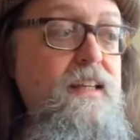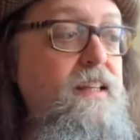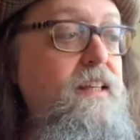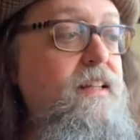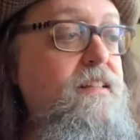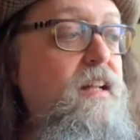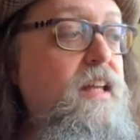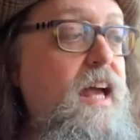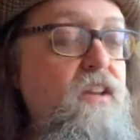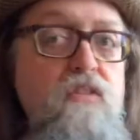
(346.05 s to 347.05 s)
It'll tell
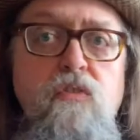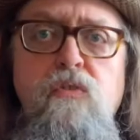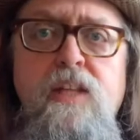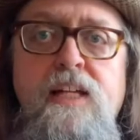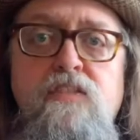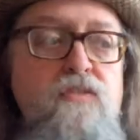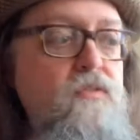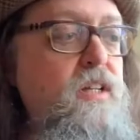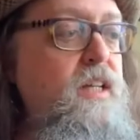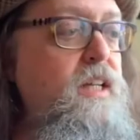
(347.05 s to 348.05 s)
you how to tune that
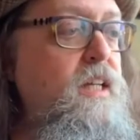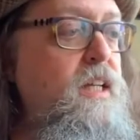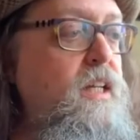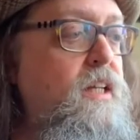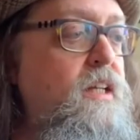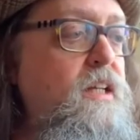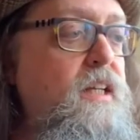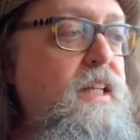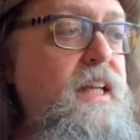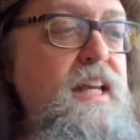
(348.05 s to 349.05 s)
string. You're
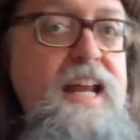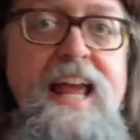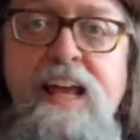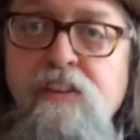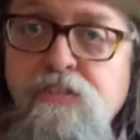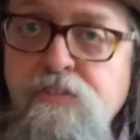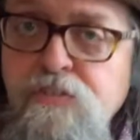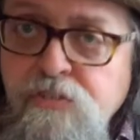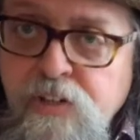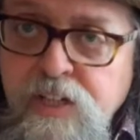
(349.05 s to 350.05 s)
going to get an extra
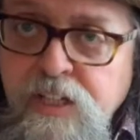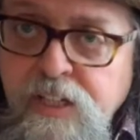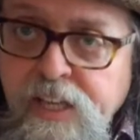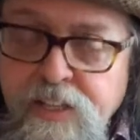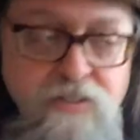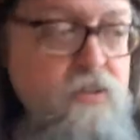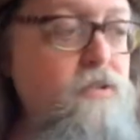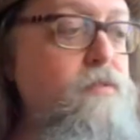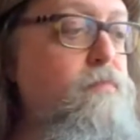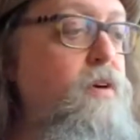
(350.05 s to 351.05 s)
string in case
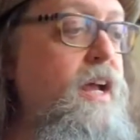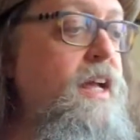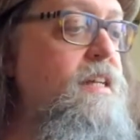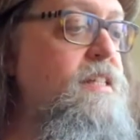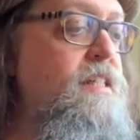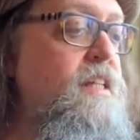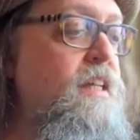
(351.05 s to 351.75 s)
yours breaks.